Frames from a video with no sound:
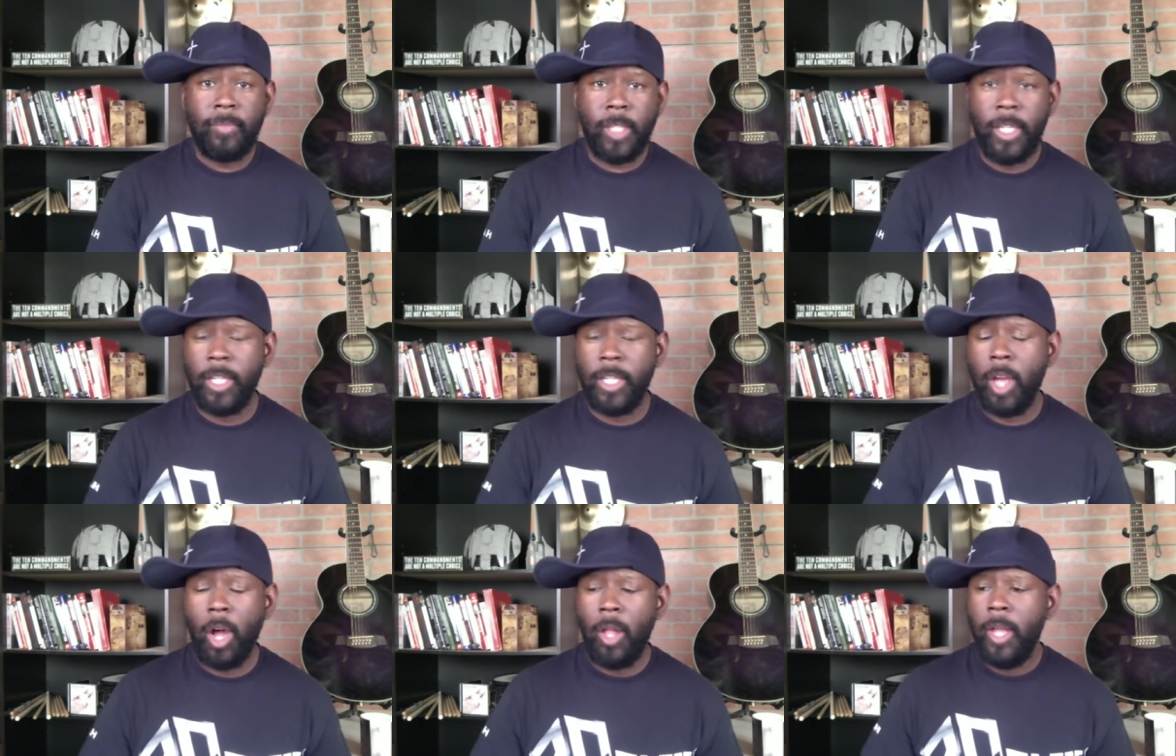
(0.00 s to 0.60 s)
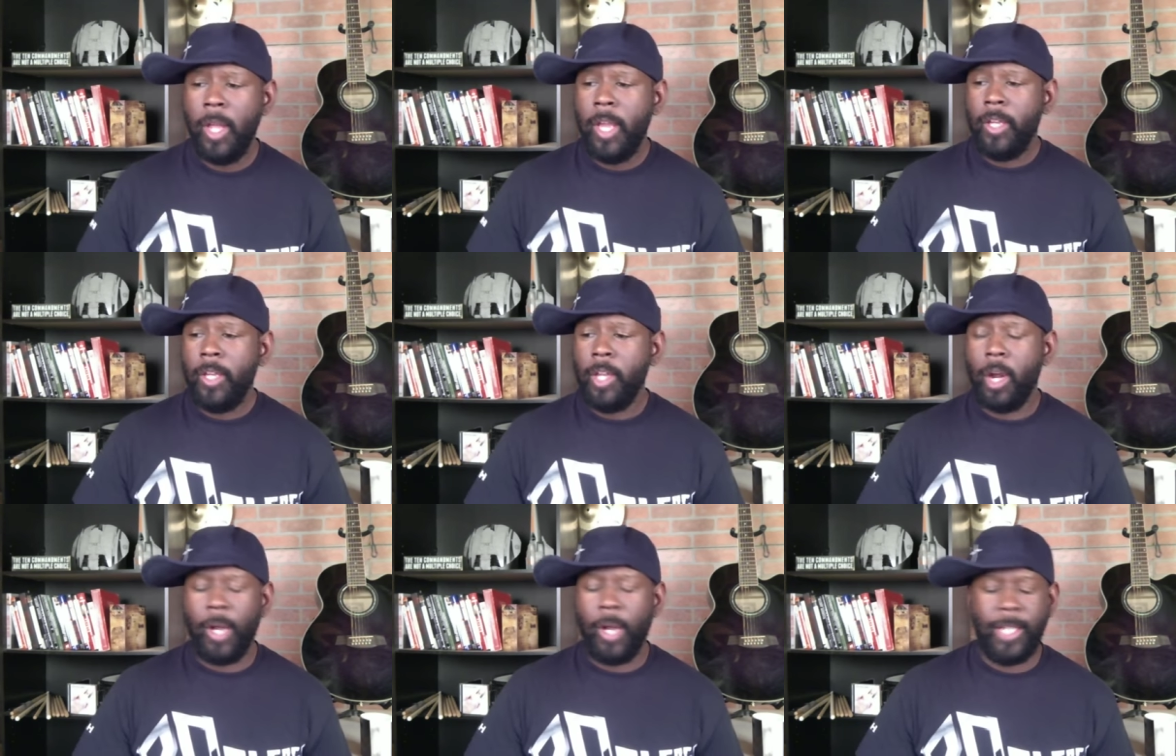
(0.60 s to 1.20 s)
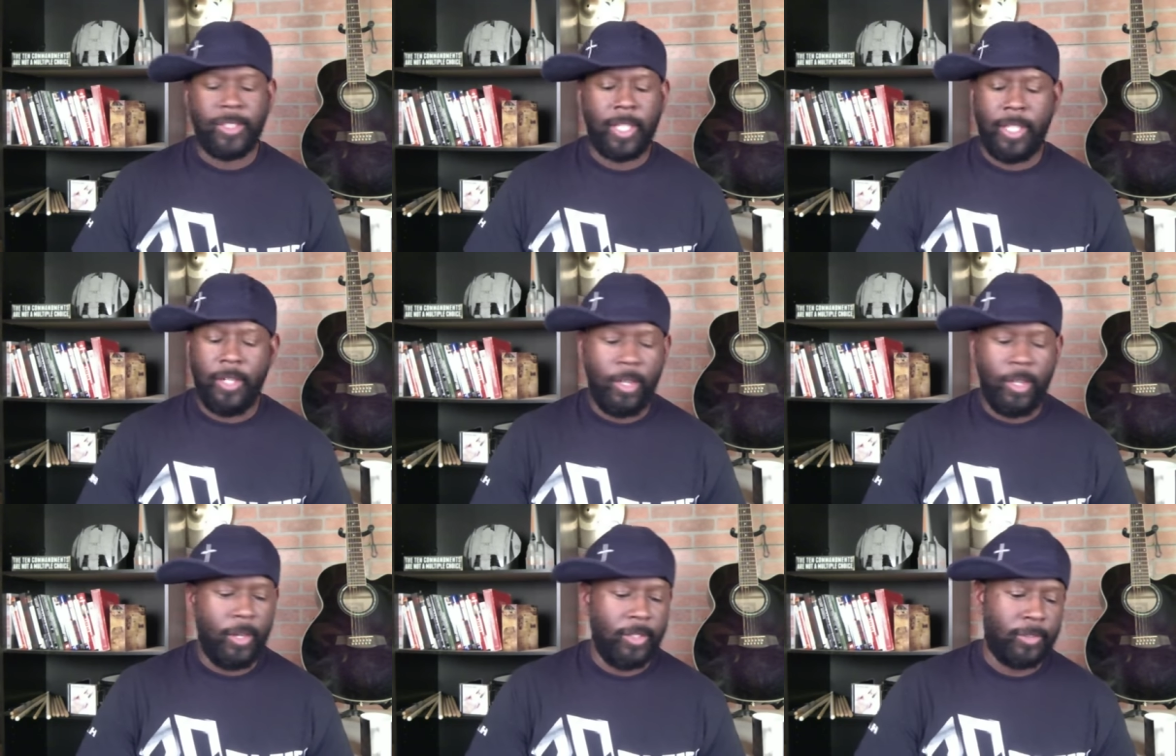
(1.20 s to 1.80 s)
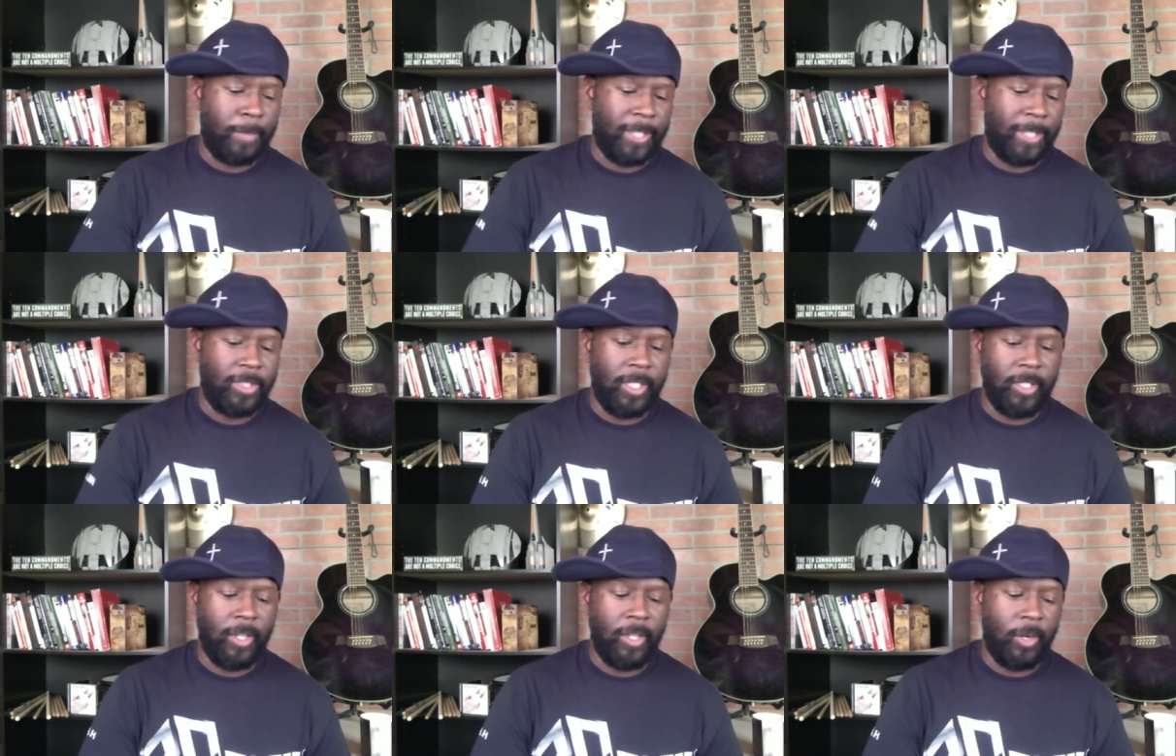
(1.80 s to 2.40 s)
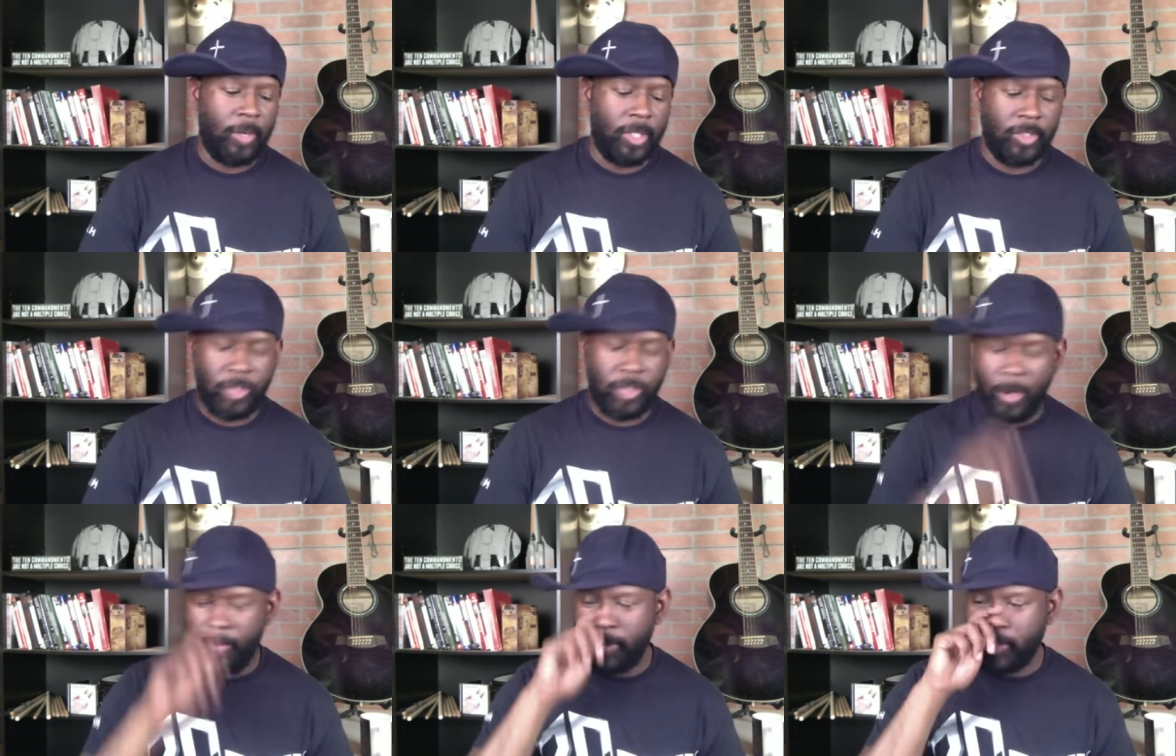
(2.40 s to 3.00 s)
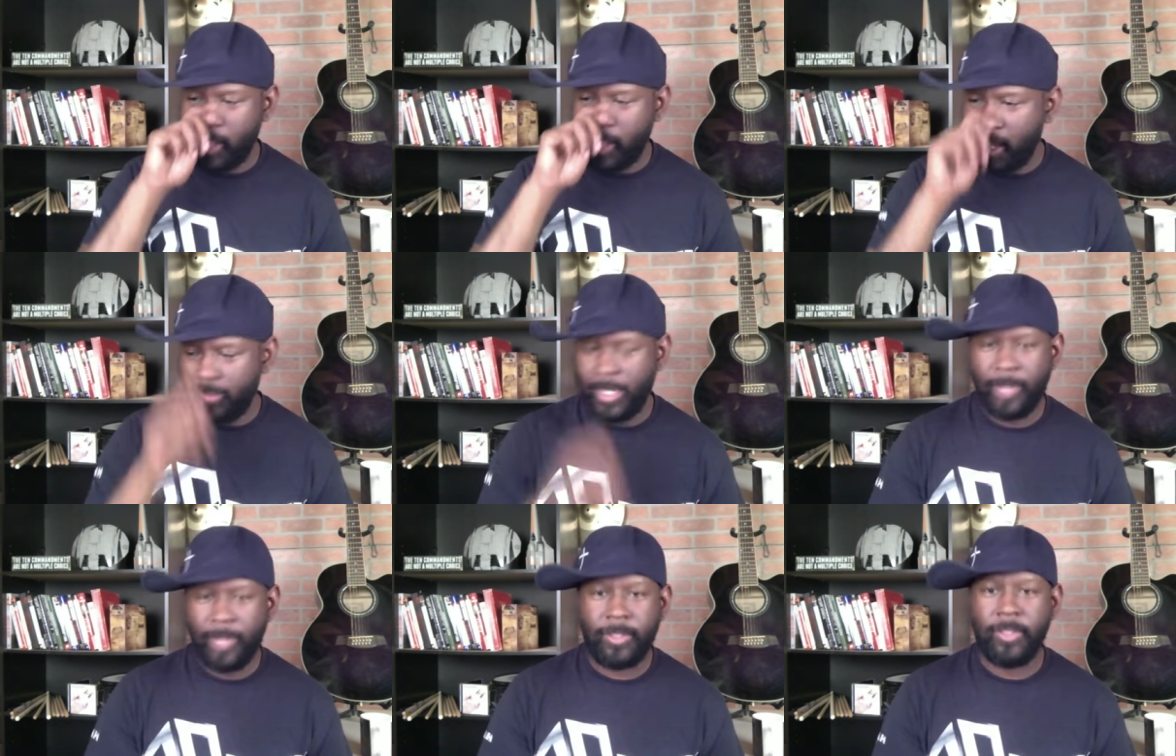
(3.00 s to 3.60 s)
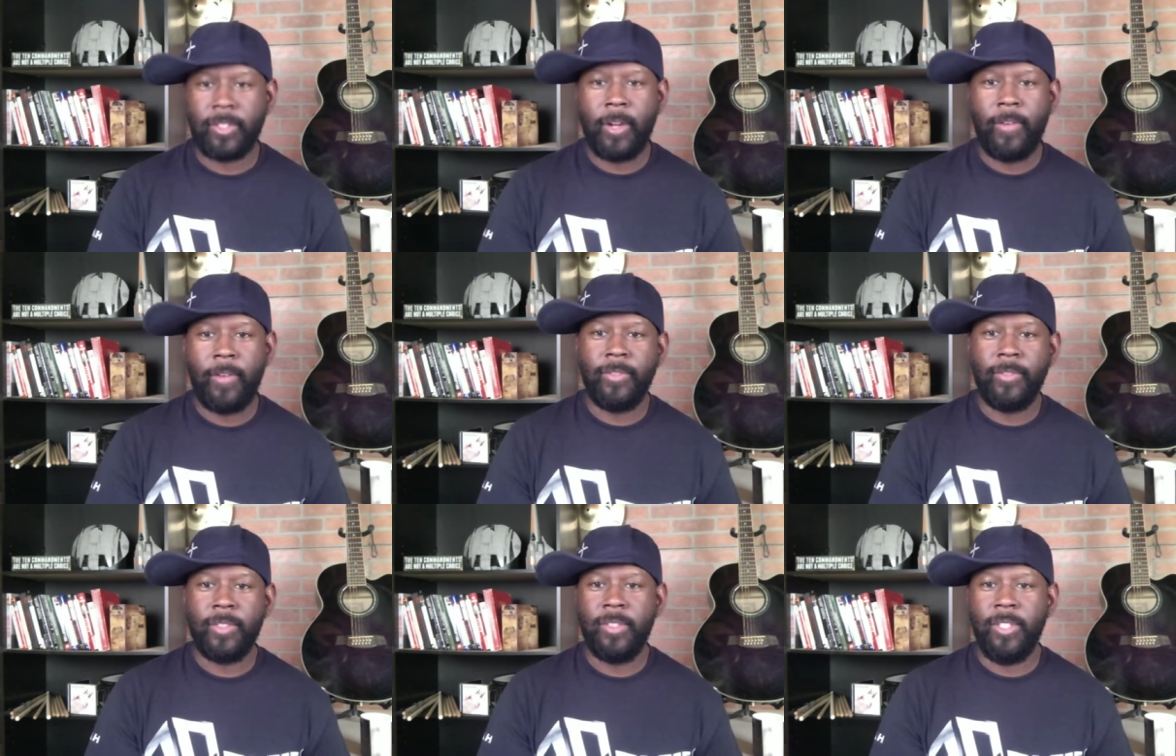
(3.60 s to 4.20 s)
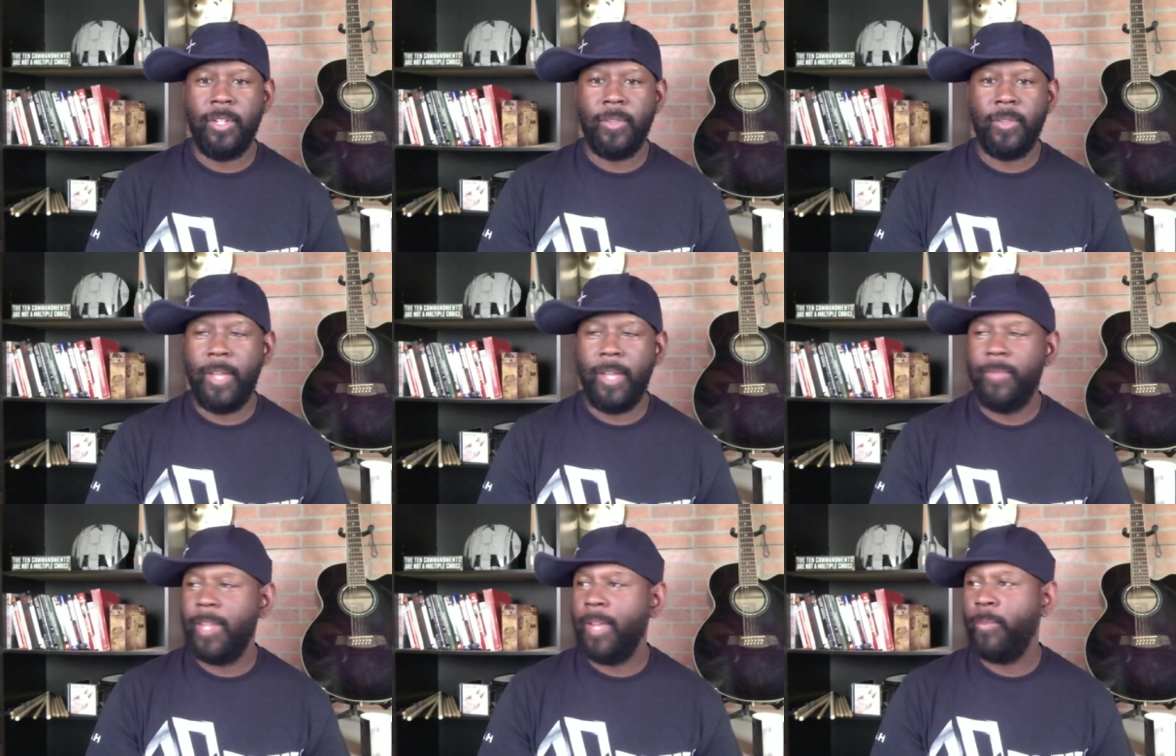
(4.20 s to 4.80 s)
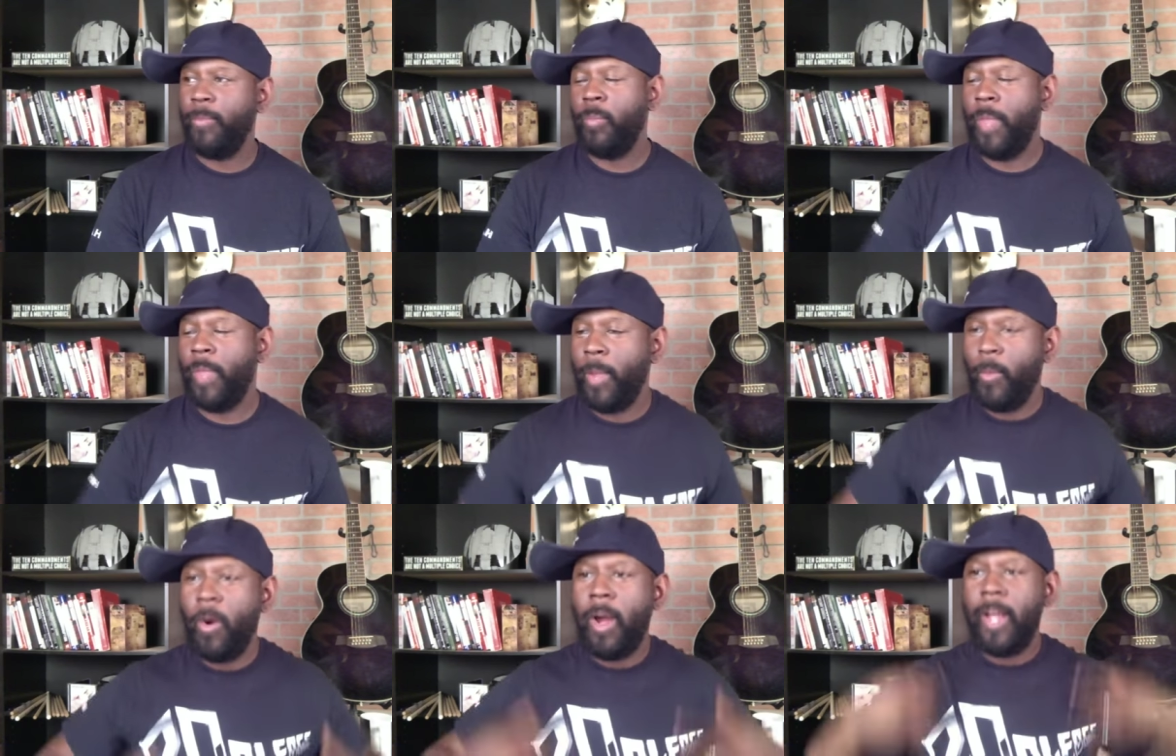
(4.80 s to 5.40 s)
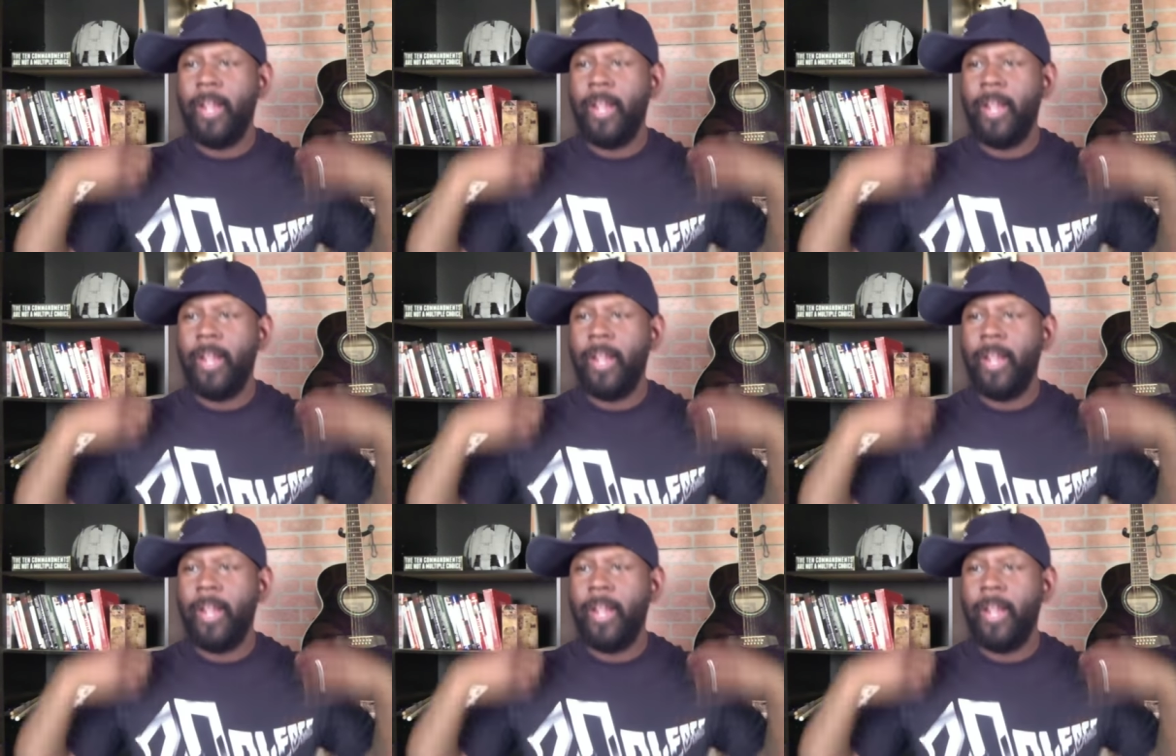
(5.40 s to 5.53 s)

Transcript: Y'all, you know, as you know, especially you know, conservatives. A lot of times, conservatives, you know, they they they want